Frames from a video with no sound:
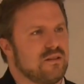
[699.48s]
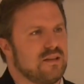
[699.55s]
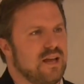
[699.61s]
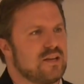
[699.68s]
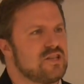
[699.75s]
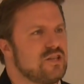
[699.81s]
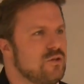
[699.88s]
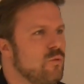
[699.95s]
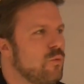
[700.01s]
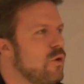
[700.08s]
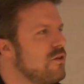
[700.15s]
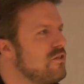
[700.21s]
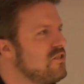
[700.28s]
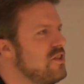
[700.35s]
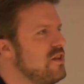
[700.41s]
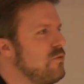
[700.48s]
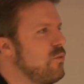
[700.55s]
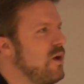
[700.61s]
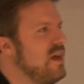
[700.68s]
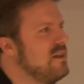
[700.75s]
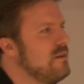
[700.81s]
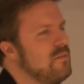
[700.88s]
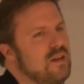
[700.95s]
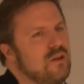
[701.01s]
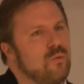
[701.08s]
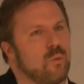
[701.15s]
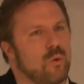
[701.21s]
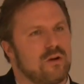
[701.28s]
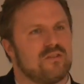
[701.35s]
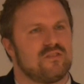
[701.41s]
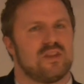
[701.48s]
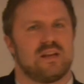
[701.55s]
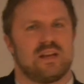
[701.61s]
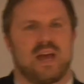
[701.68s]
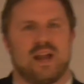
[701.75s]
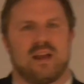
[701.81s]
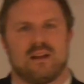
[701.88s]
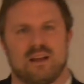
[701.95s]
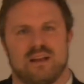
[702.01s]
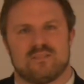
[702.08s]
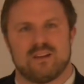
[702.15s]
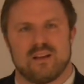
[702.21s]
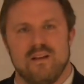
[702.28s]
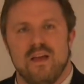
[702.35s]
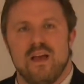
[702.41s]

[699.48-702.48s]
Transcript: They actually do worse than random. They do worse than guessing.